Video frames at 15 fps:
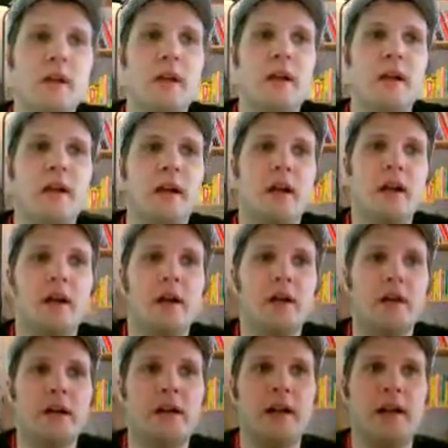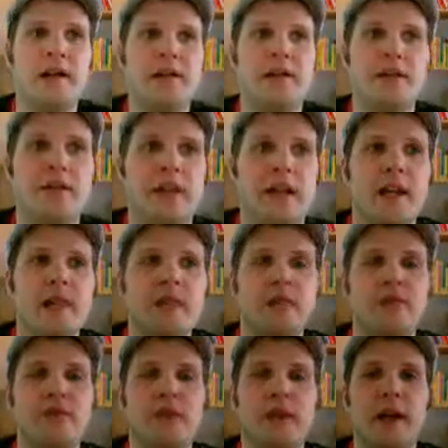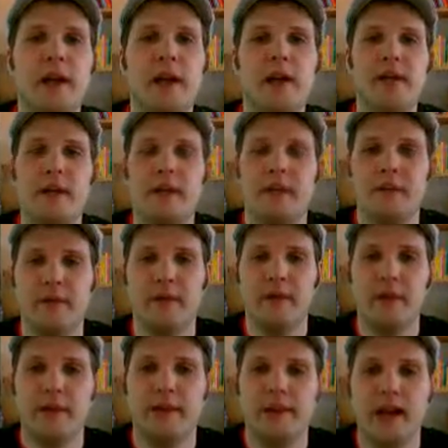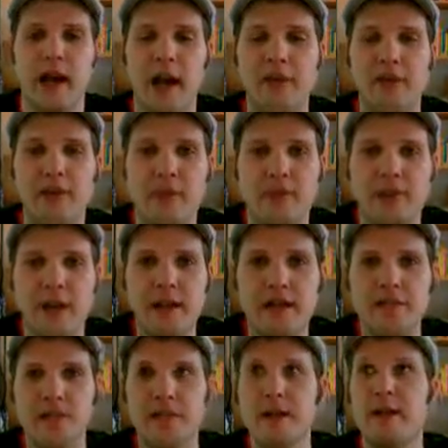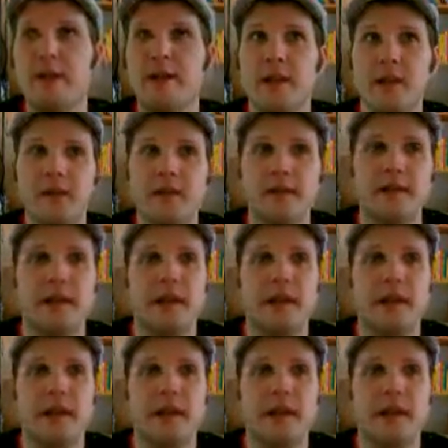until she has moved out, well, the half of the rent for this house,